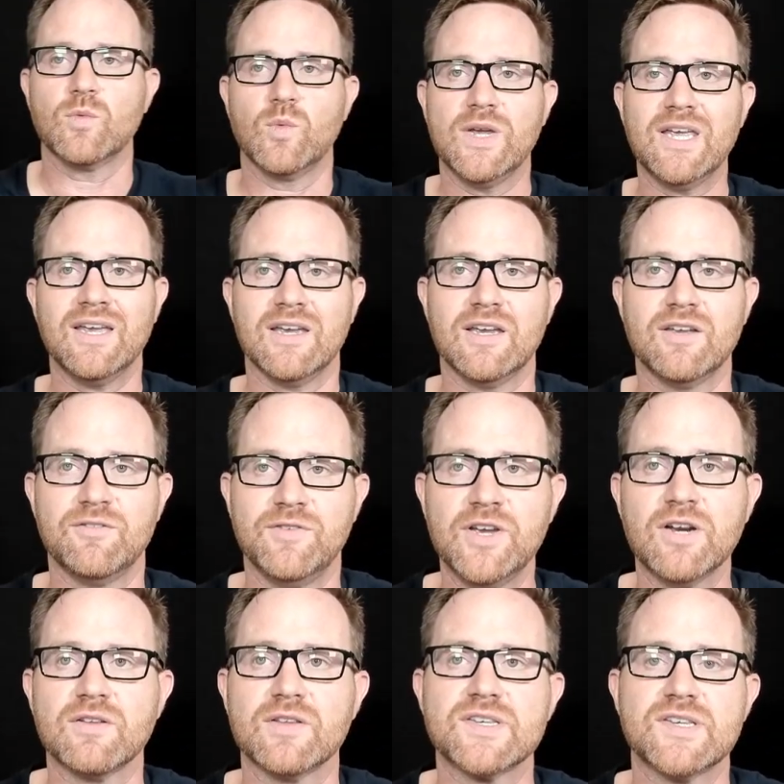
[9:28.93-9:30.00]
We can
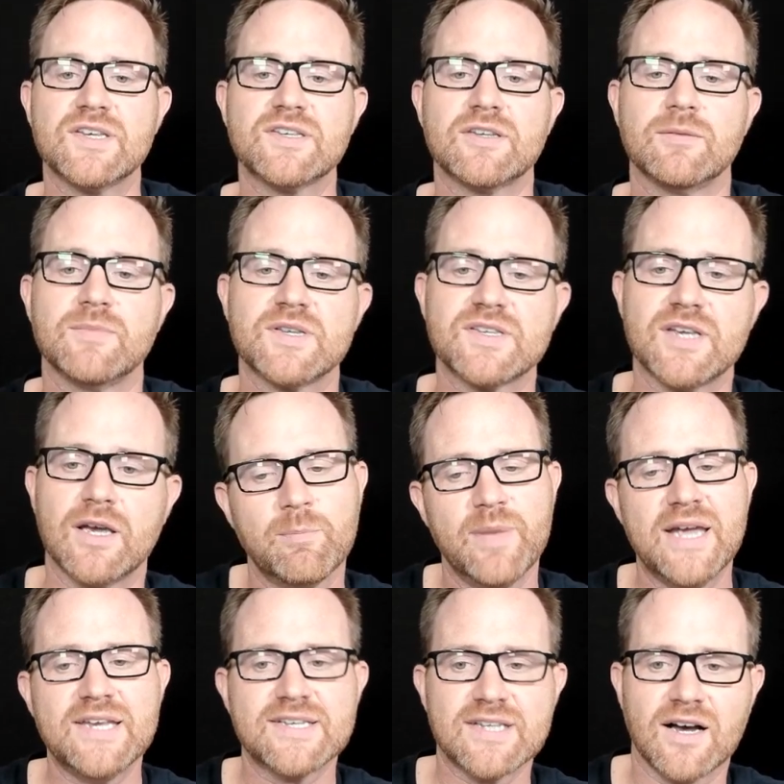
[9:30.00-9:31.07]
configure the system to say,
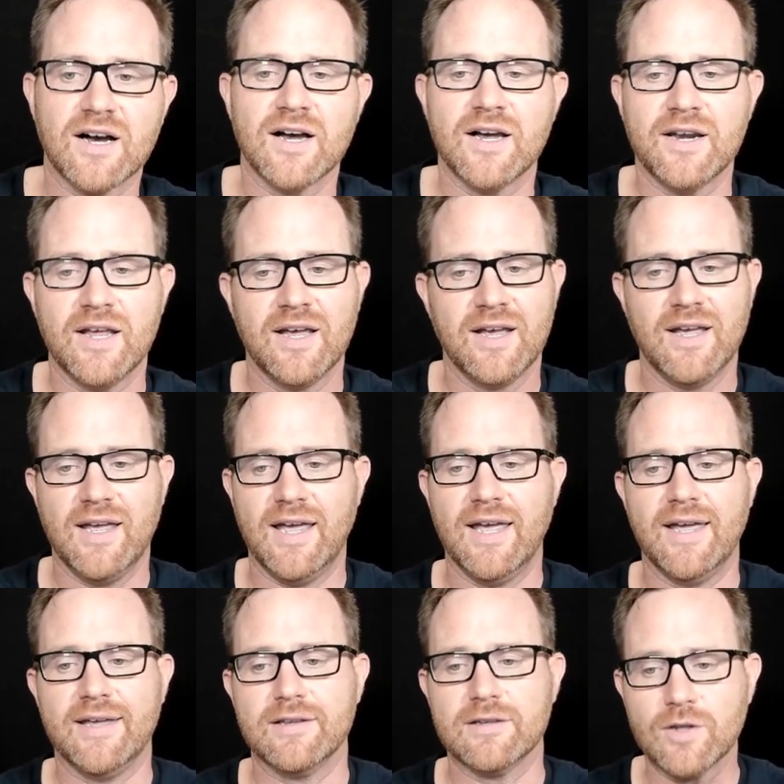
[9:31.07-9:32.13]
based on
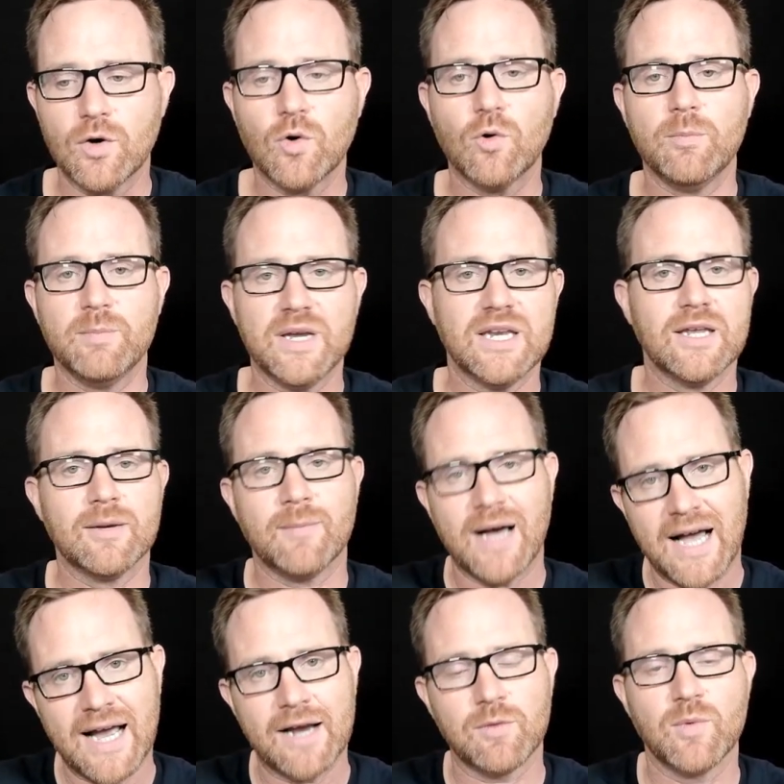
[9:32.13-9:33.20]
a low, medium,
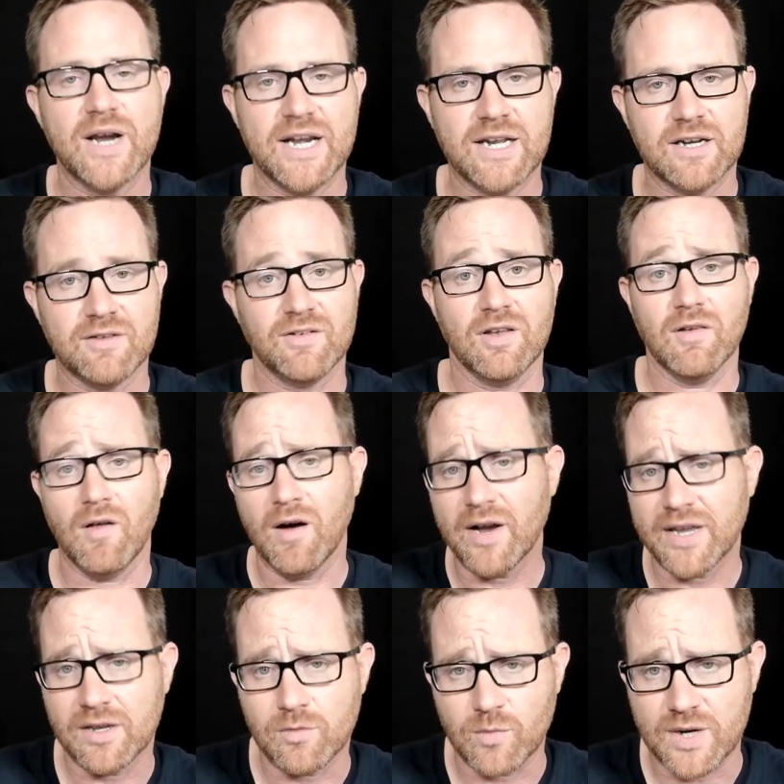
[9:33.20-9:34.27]
high rating of a
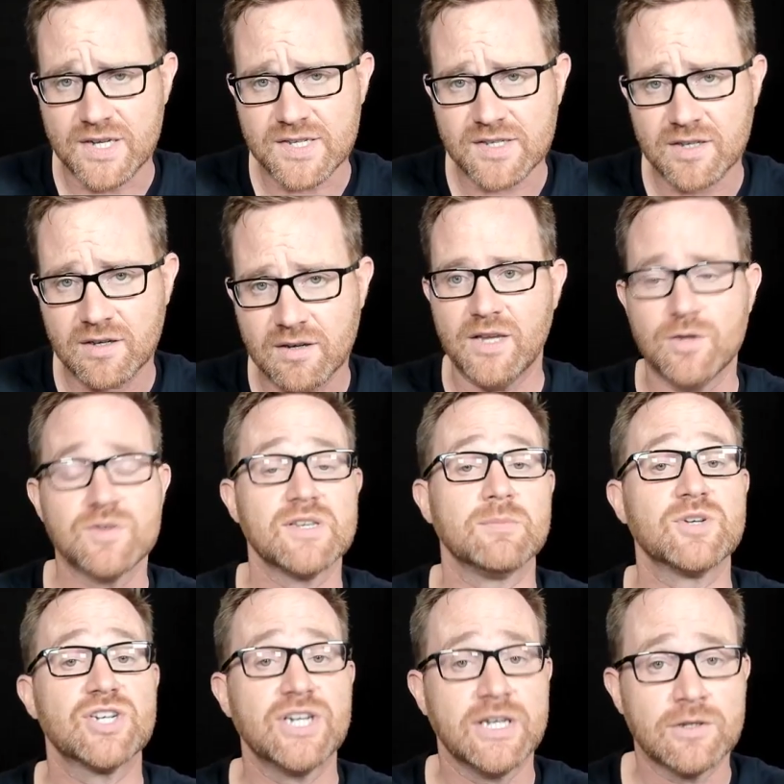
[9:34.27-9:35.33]
login risk, using
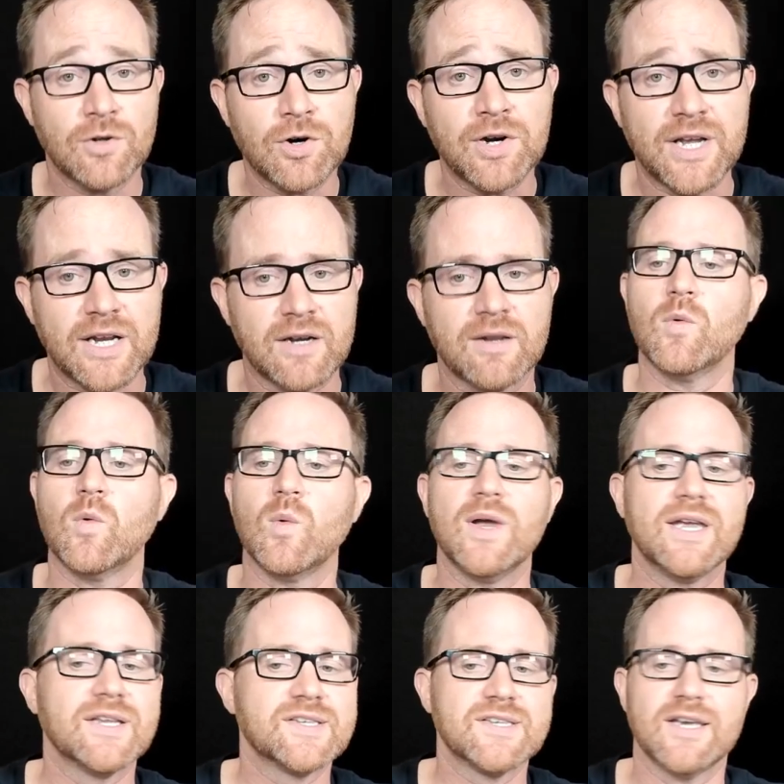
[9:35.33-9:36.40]
machine learning, we
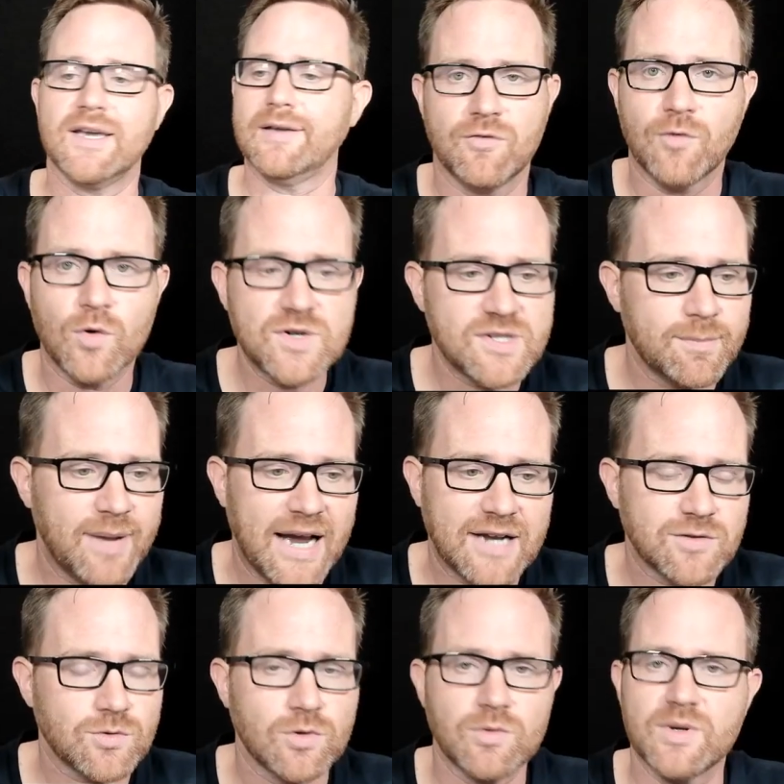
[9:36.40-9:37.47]
can say force a
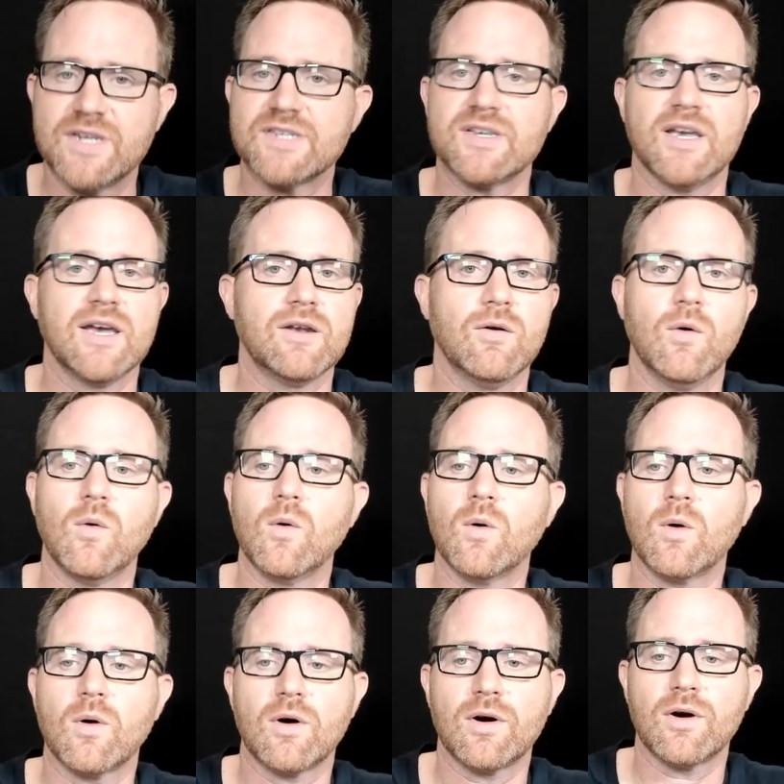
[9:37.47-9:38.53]
password reset
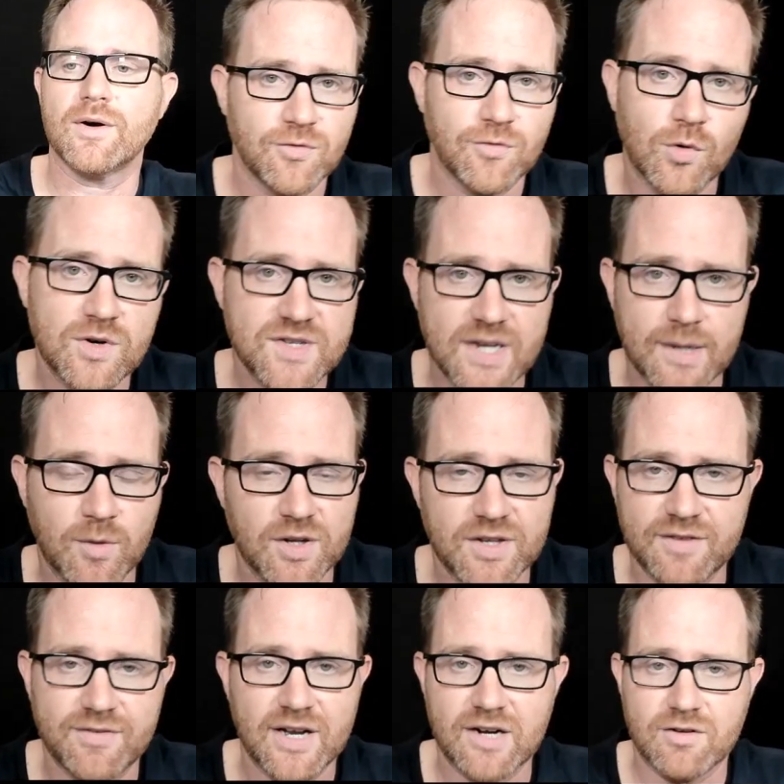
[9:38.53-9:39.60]
or force a
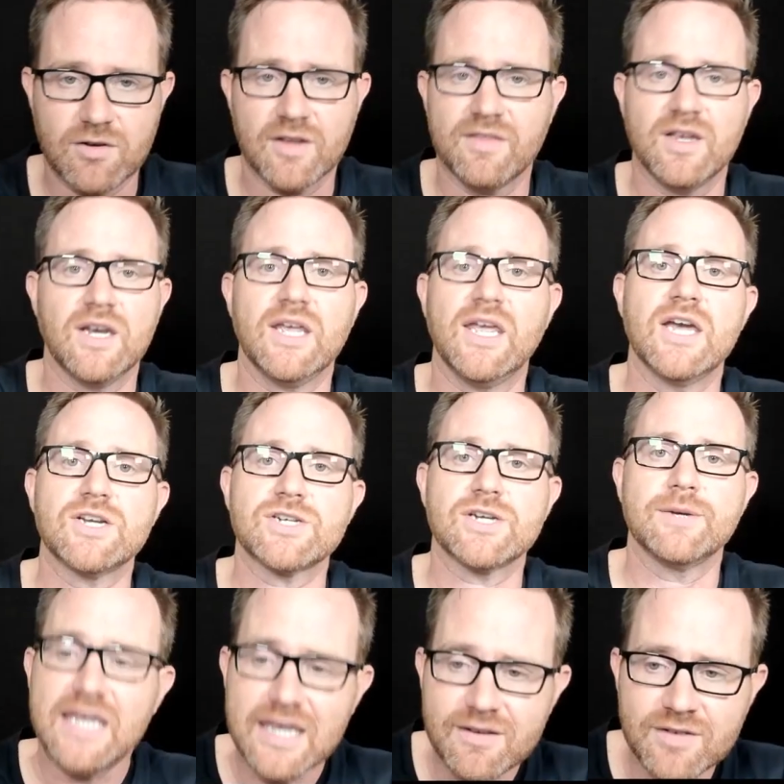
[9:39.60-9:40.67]
multi-factor
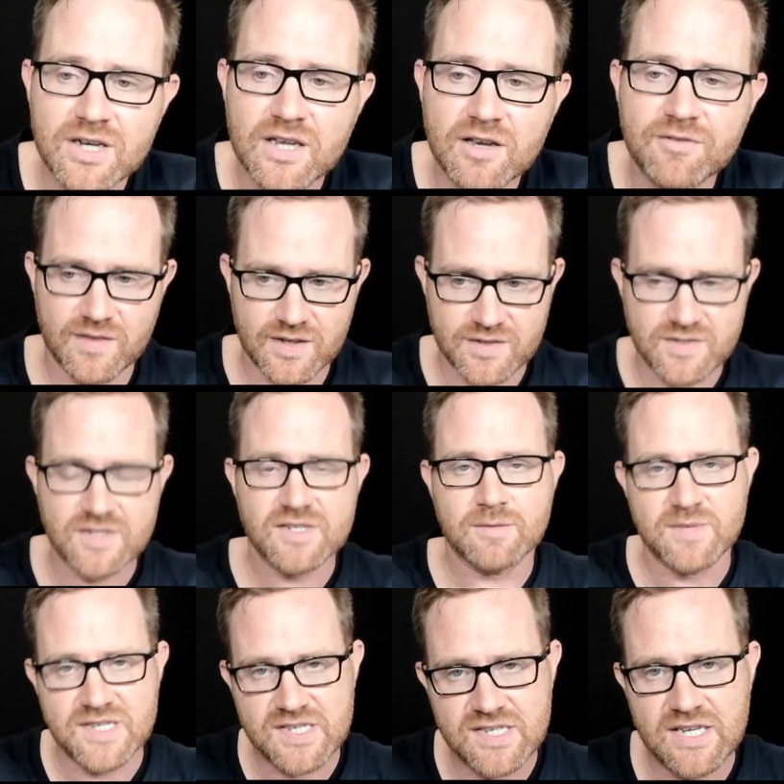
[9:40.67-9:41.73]
authentication, even if the system
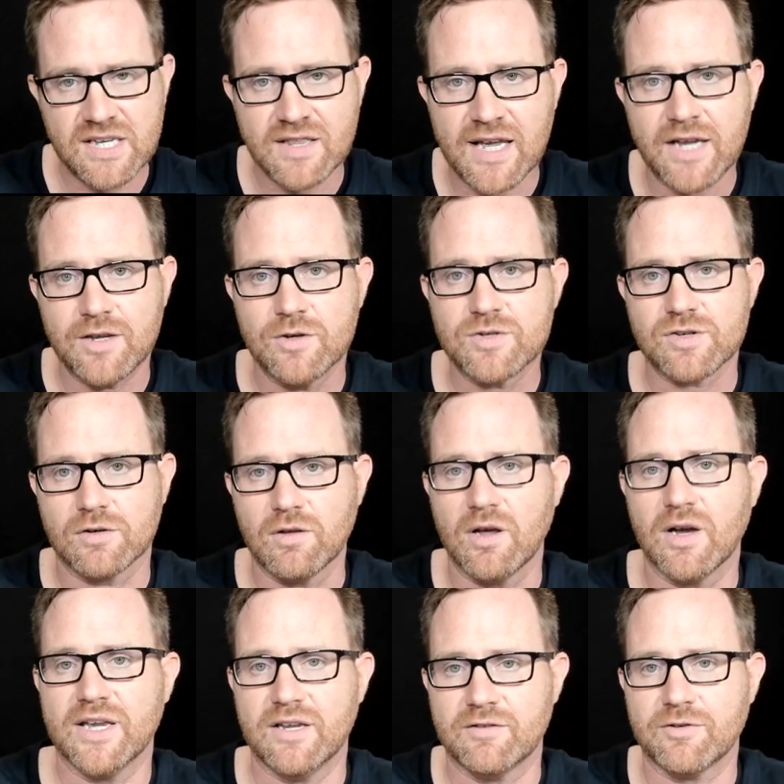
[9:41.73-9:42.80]
has seen that user
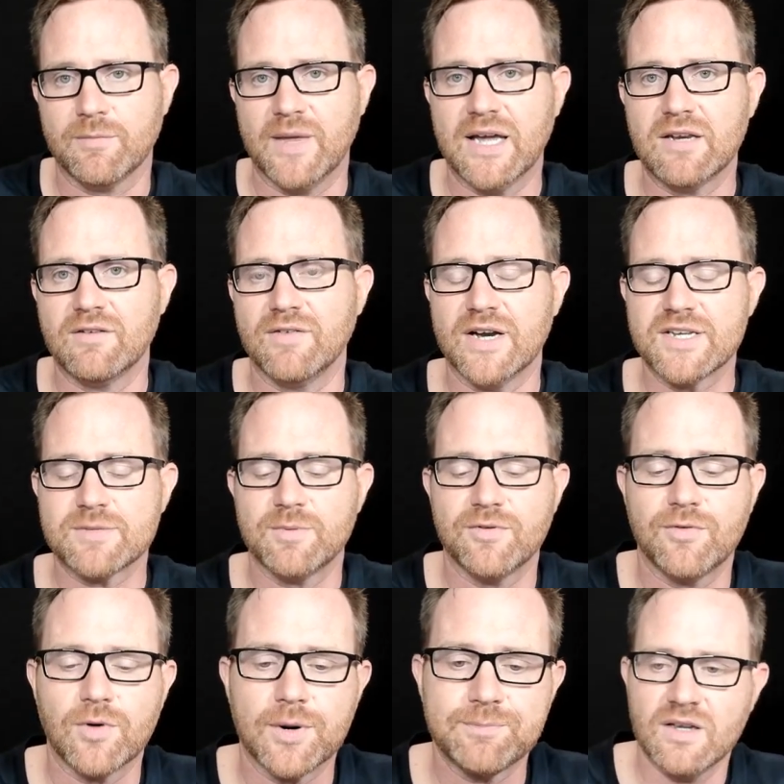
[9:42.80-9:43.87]
log in from that device
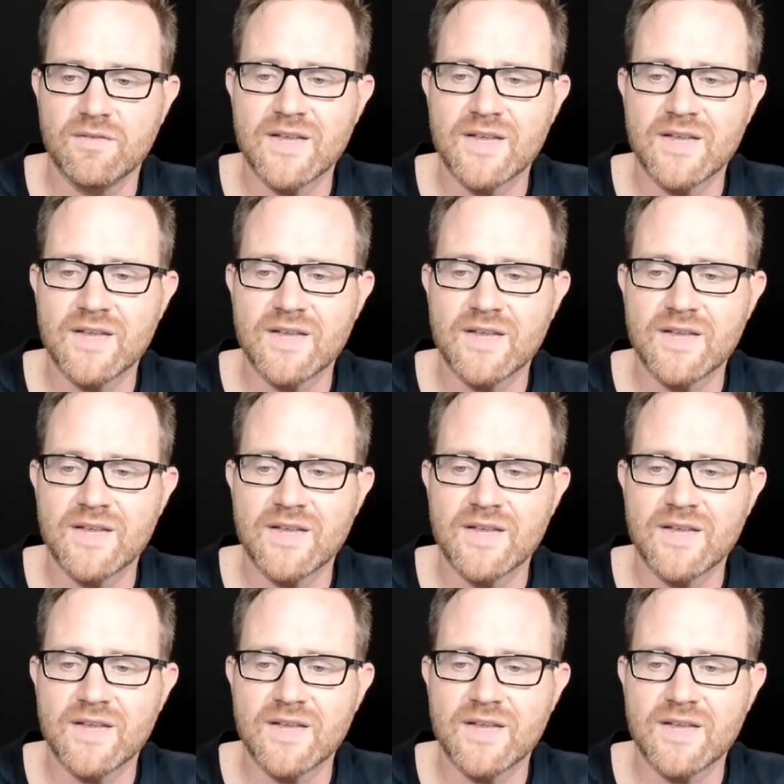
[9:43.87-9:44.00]
before.